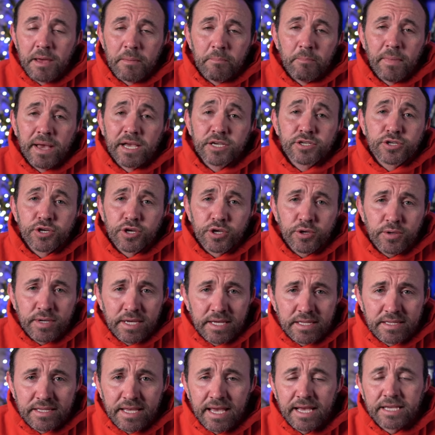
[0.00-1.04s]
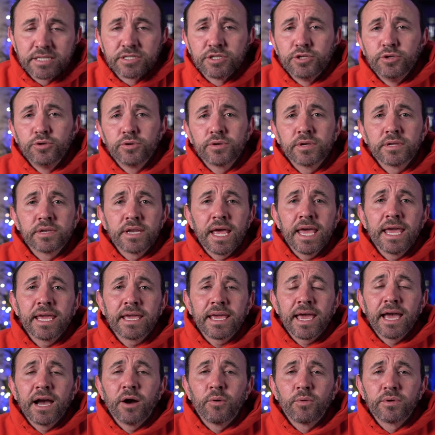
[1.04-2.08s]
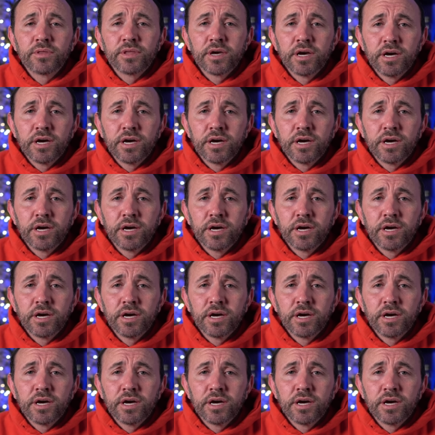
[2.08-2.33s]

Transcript: Make sure you hit that so you can hang out with